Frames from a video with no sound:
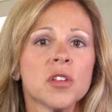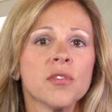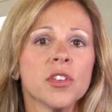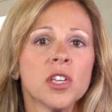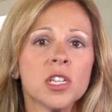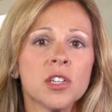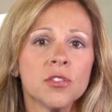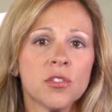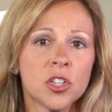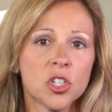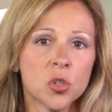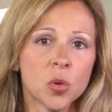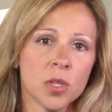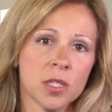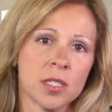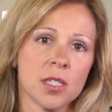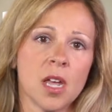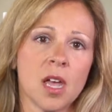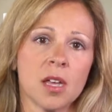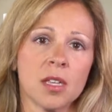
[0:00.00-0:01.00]
of individual
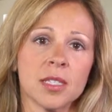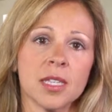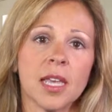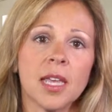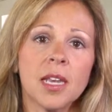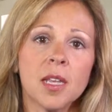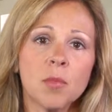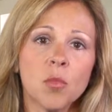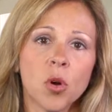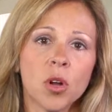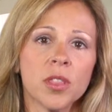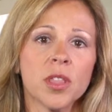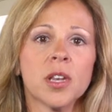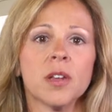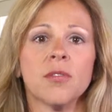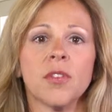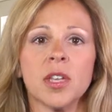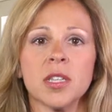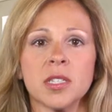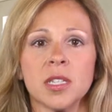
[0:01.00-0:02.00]
stocks any more than
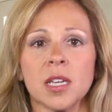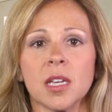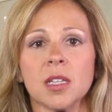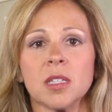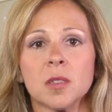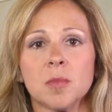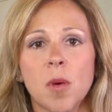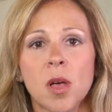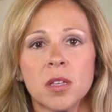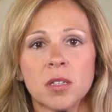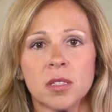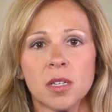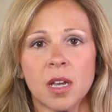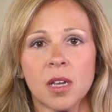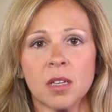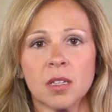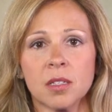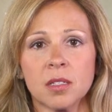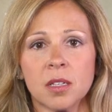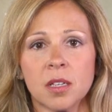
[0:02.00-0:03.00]
investing in small
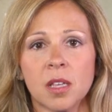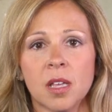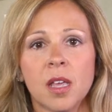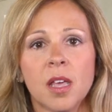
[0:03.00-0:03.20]
stocks.